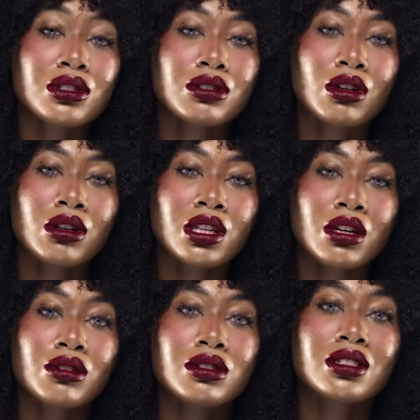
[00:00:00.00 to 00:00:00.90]
ensure that
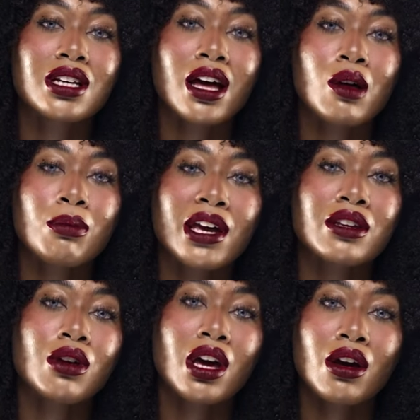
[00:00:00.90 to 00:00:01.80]
your scalp and
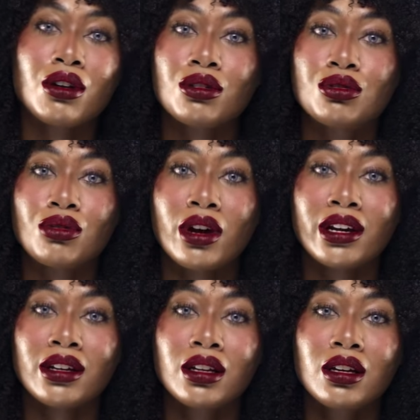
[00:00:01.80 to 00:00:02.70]
your hair are
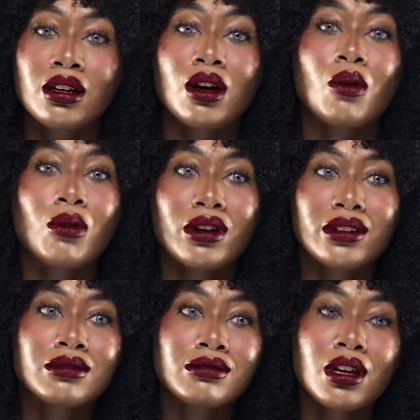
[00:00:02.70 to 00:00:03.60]
dry.
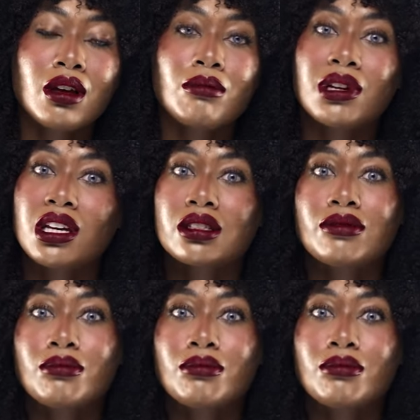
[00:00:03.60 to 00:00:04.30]
One, because of